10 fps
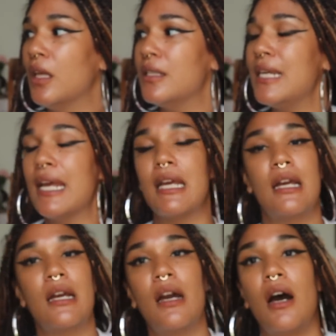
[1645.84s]

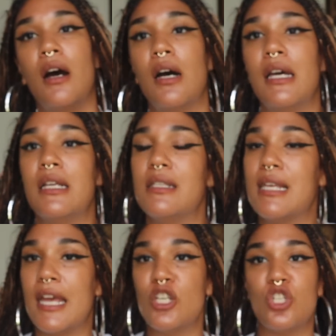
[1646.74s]
taking an
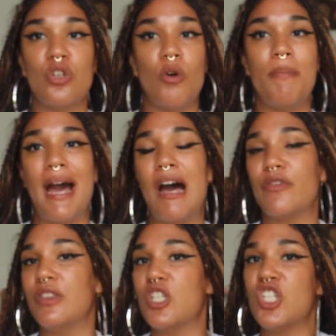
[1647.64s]
intentional
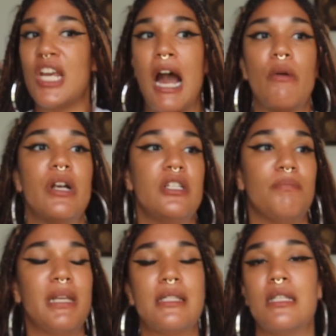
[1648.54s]
bath in the shower, and
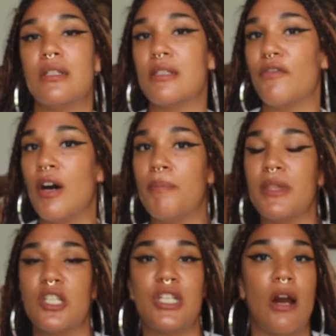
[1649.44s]
you're blessing yourself up
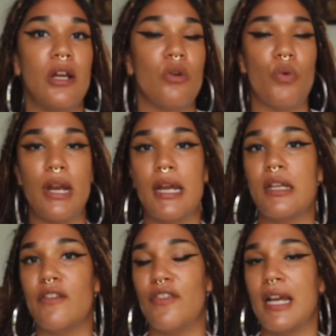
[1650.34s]
in the shower, you're
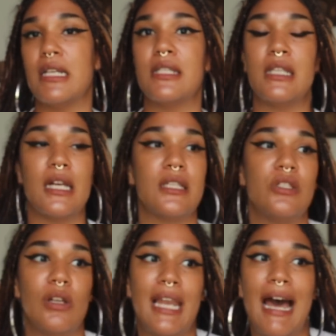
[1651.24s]
wearing your finest things,
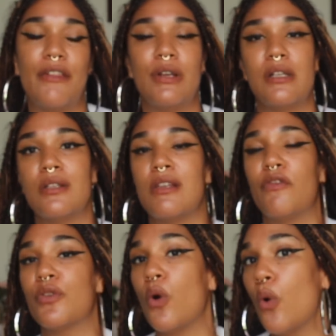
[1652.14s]
you're lathering
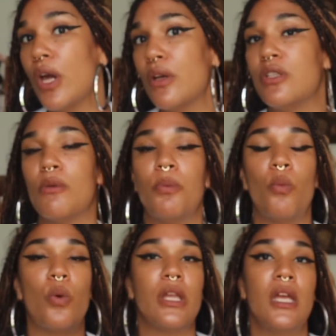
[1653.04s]
yourself with oil,
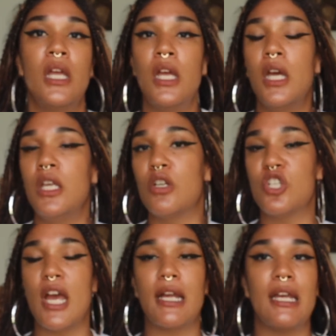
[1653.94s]
you're
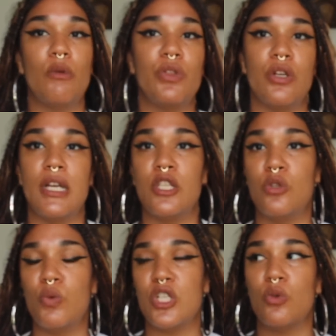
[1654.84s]
checking in with your
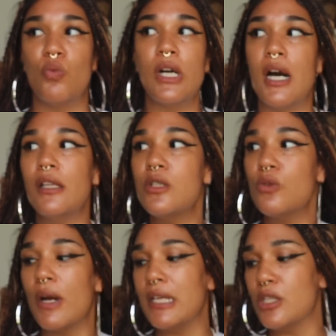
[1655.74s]
intuition. What colors
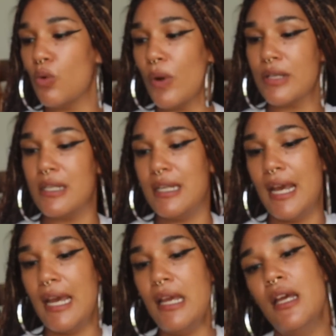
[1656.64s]
do I need to wear
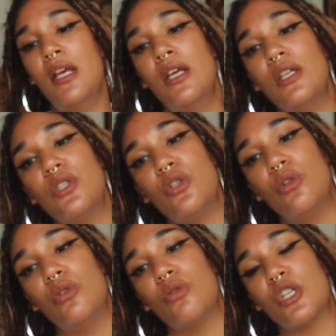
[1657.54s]
today
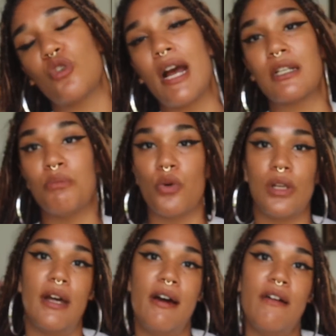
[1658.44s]
to attract more
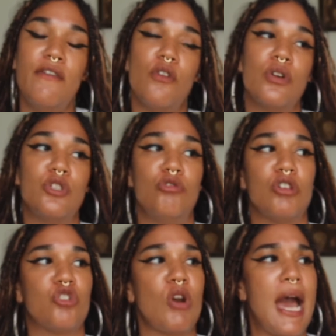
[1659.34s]
love, or to
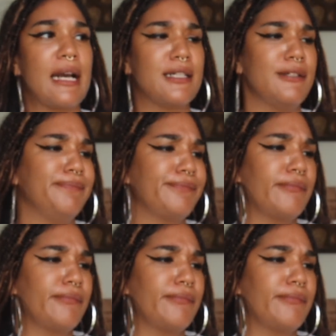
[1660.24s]
attract